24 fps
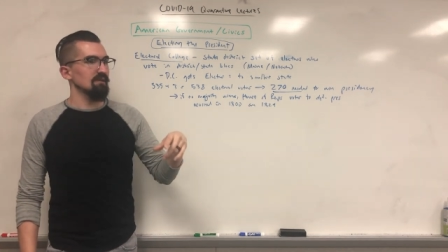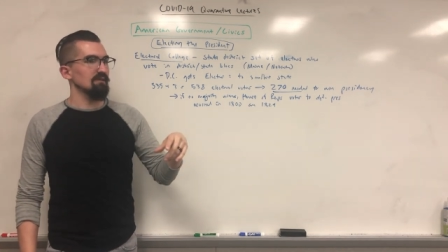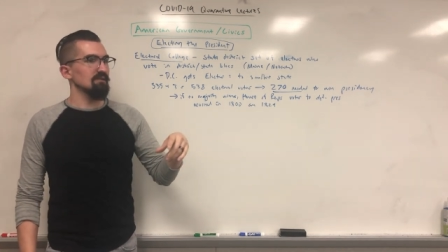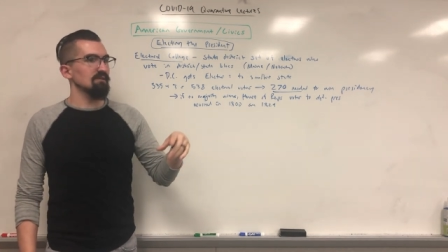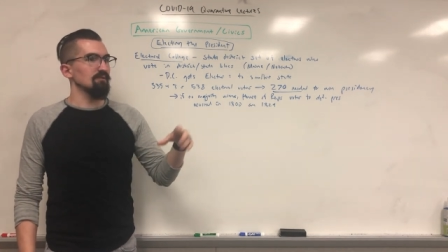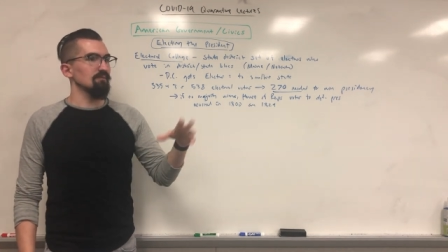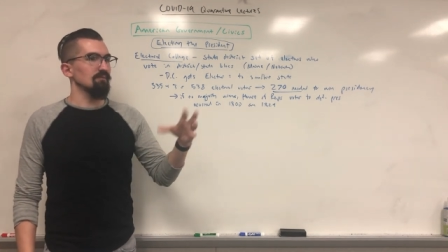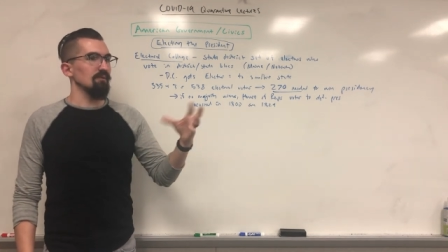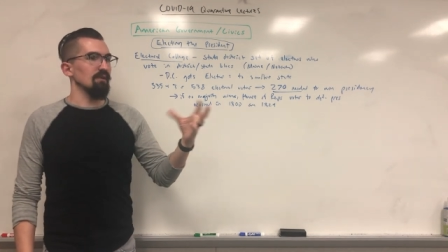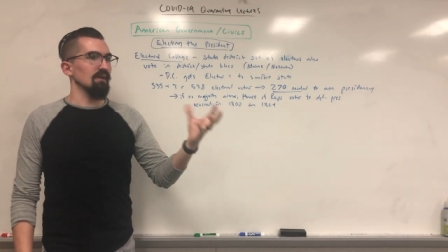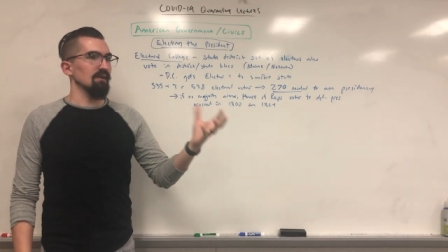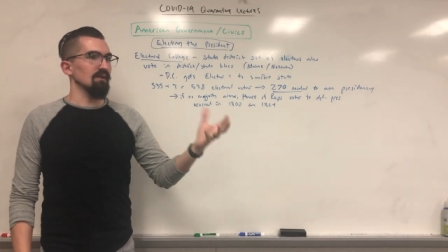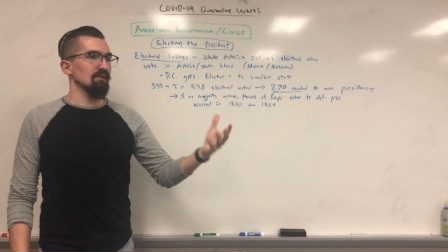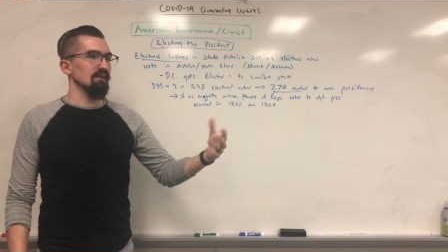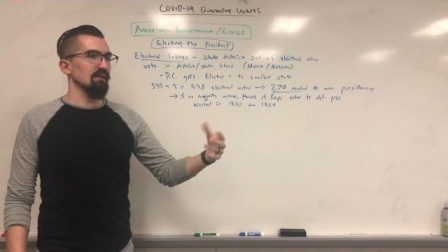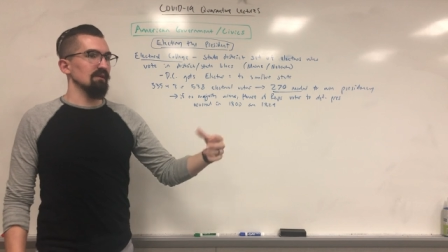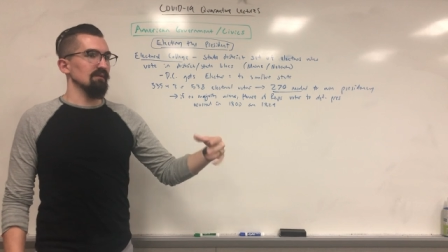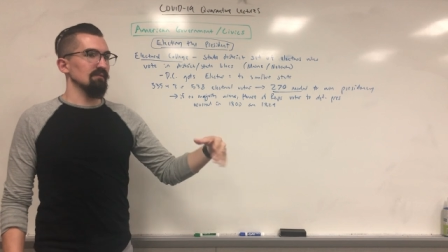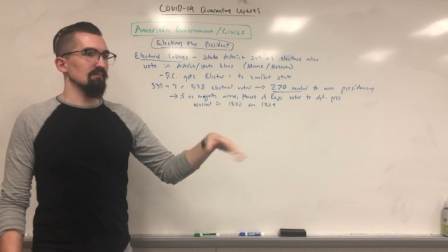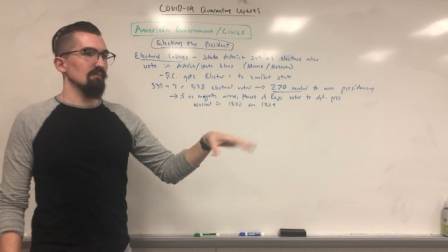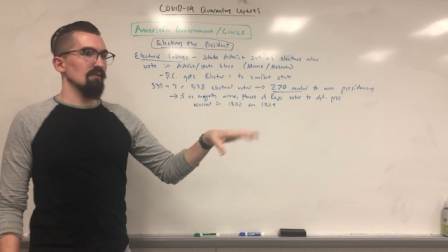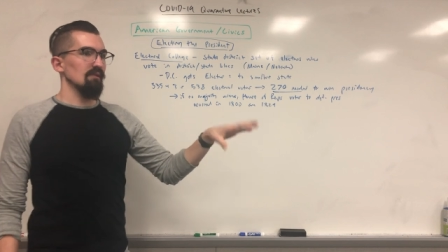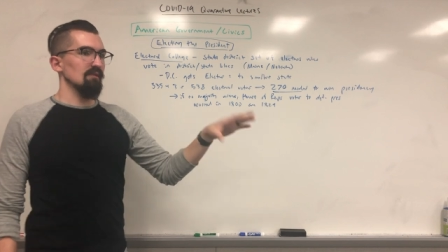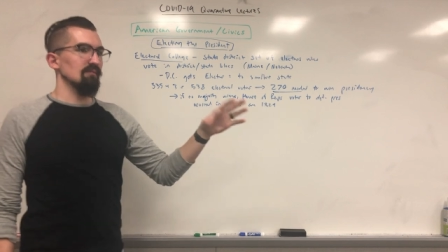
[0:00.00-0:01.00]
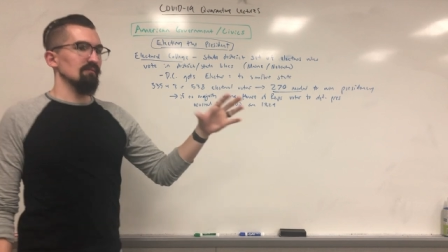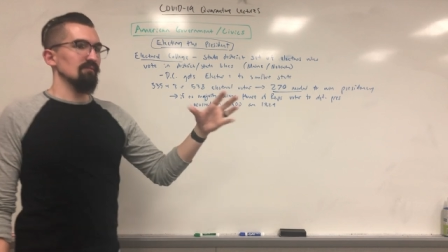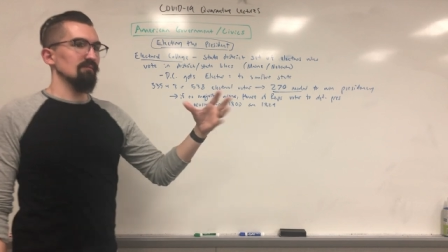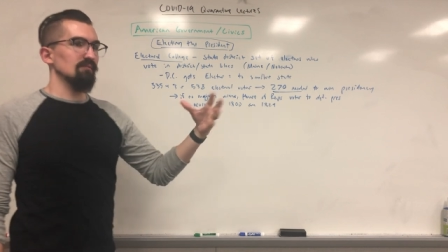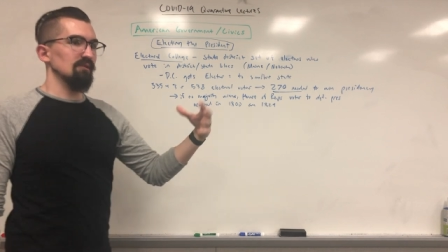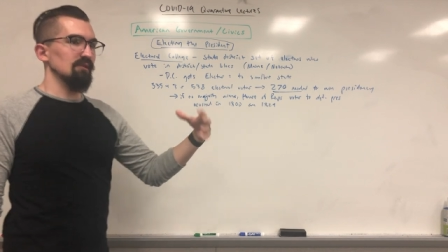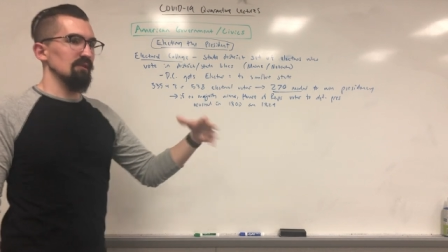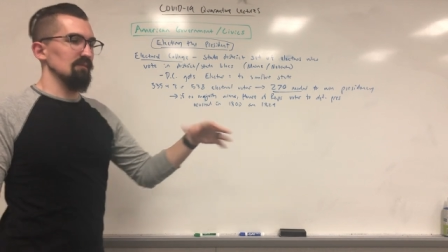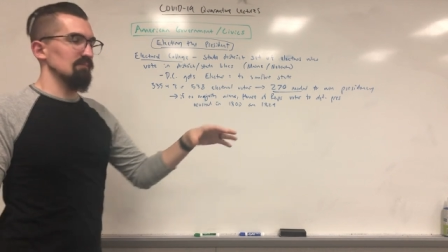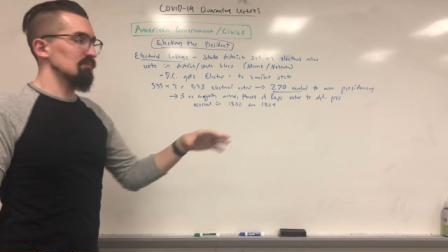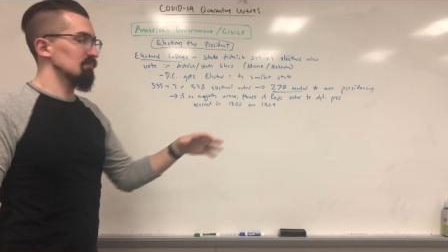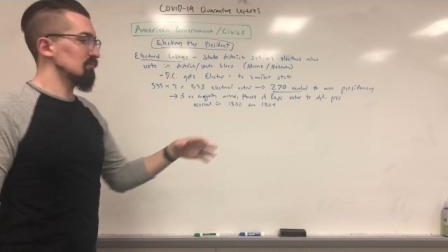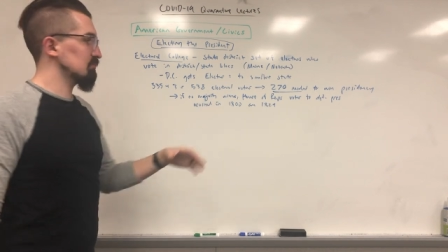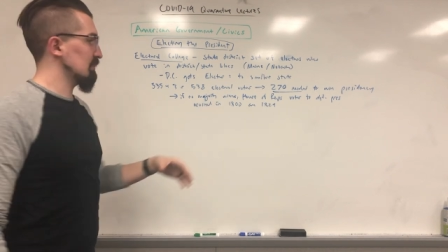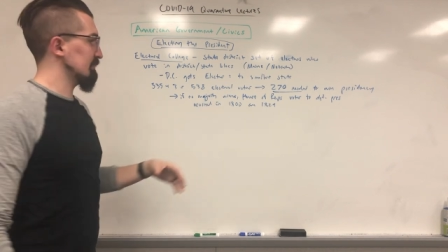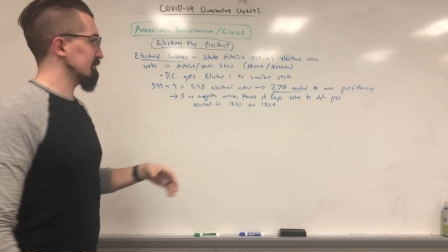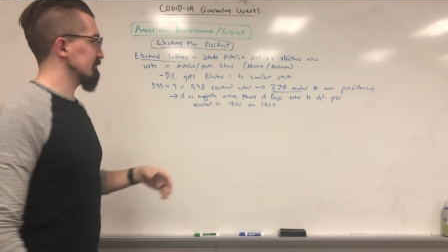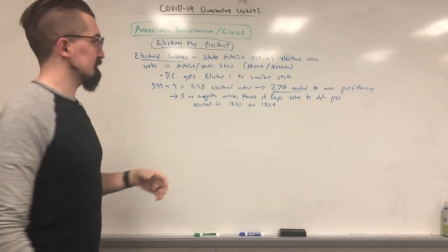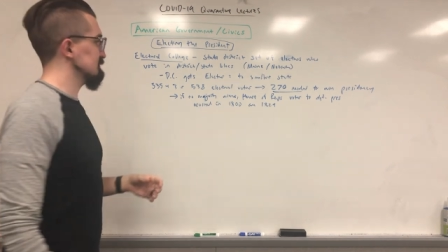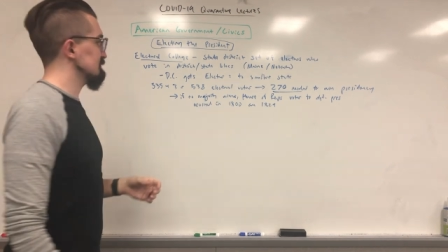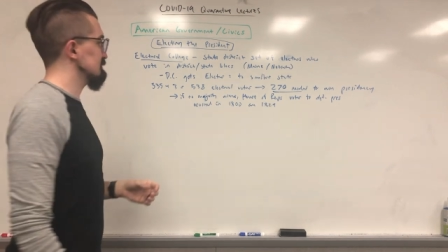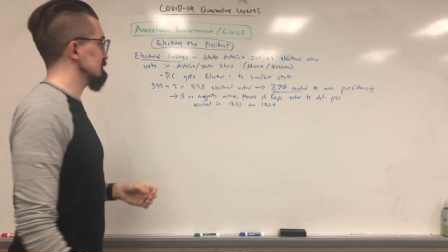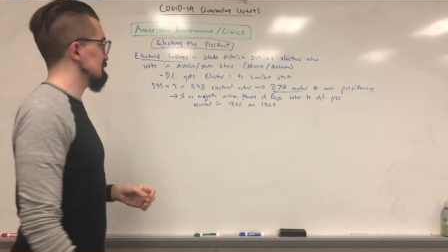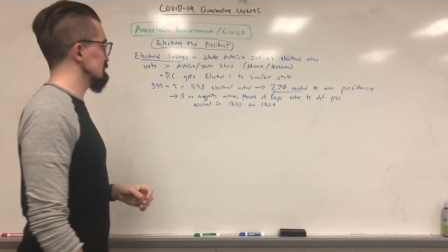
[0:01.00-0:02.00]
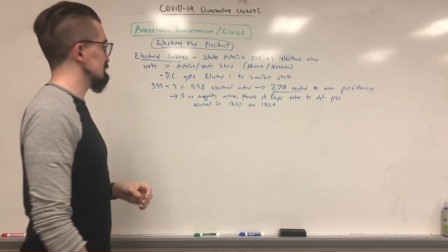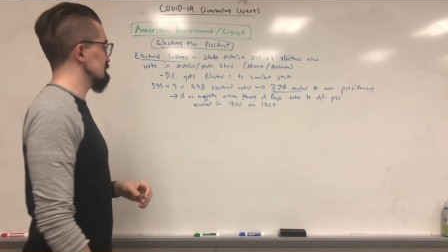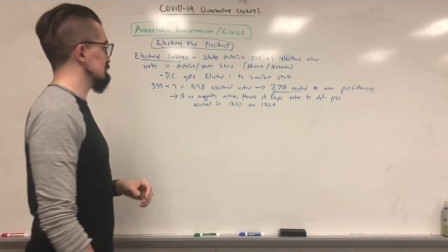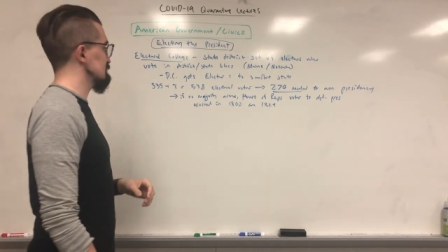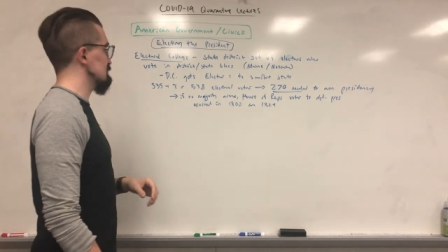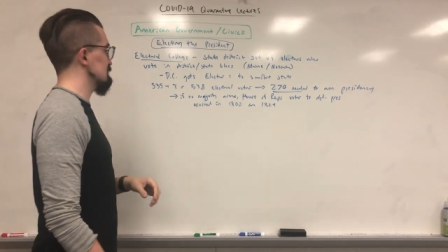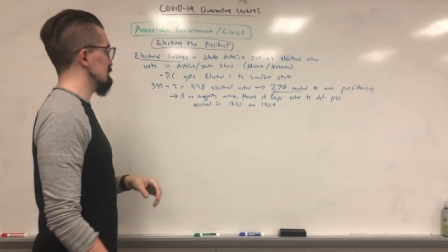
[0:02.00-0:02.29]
to get preferences